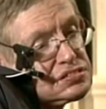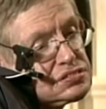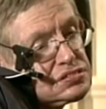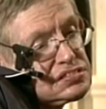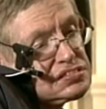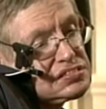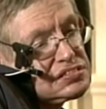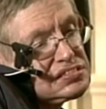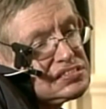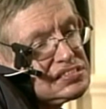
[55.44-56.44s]

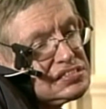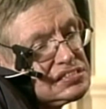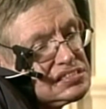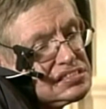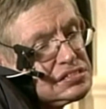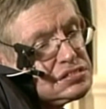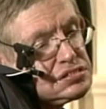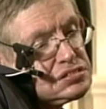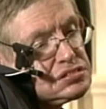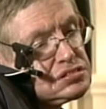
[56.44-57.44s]

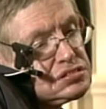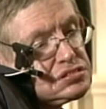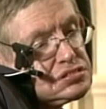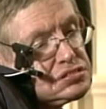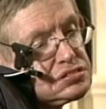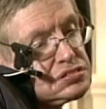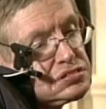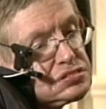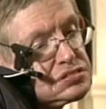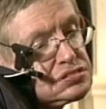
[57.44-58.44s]

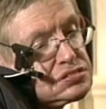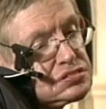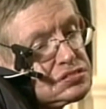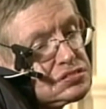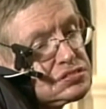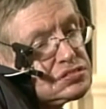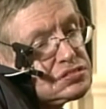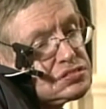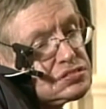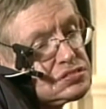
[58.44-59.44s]

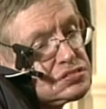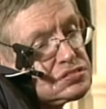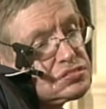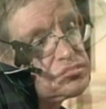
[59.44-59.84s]
(silent)